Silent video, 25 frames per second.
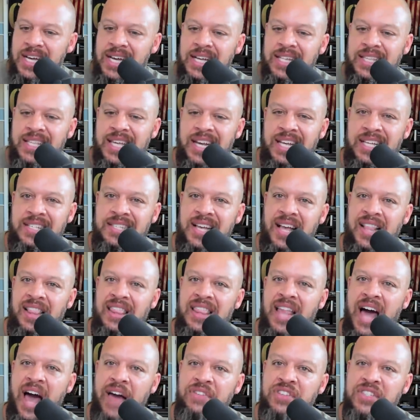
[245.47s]
that it's a
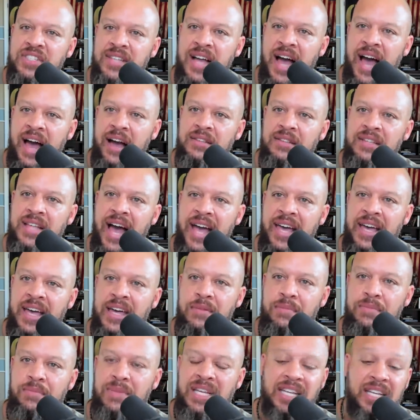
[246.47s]
lifestyle
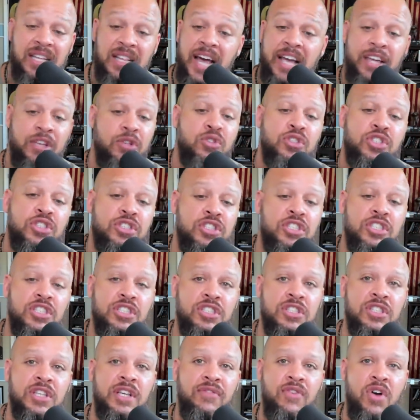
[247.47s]
diet, meaning like you just
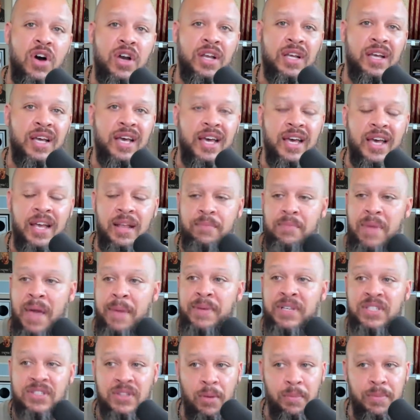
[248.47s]
just live on it. And
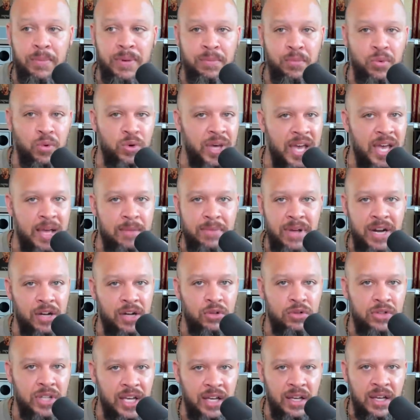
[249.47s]
maybe some people can, but I
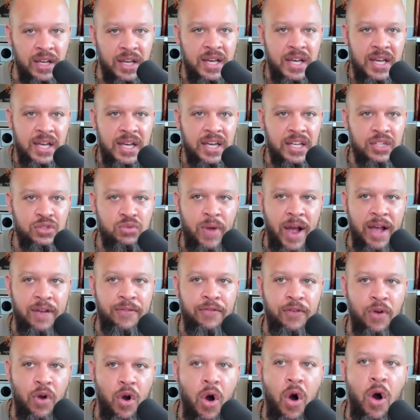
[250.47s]
don't think it's right
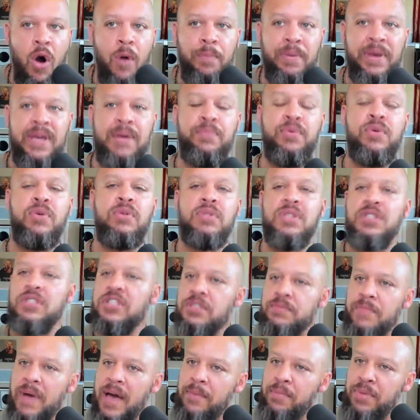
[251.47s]
for all people. That's
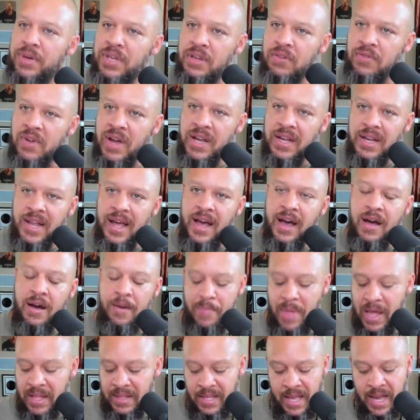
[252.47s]
just my opinion right now. I'm
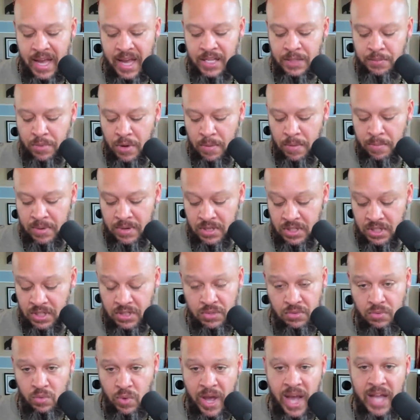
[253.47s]
not the expert, but it's
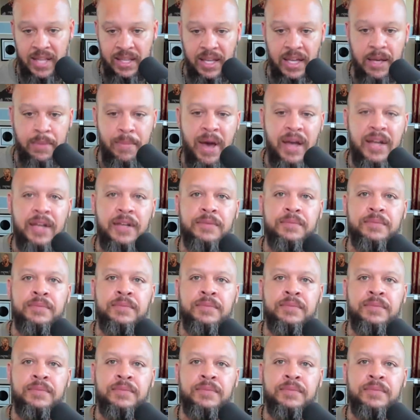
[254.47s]
just the way I think about it.